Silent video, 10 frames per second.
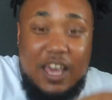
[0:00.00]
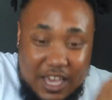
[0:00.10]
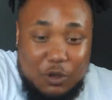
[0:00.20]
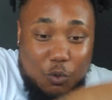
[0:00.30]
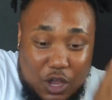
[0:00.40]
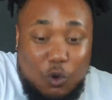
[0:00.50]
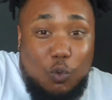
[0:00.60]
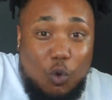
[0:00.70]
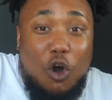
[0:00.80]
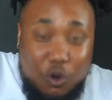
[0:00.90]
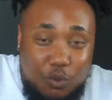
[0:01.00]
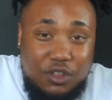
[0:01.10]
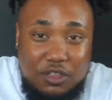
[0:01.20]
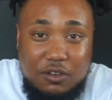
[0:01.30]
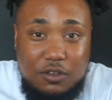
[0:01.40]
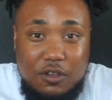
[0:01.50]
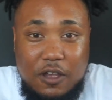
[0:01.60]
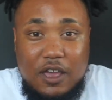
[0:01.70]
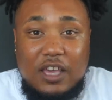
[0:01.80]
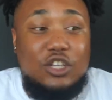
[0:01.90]
He'll walk with you.
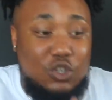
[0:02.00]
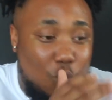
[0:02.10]
He's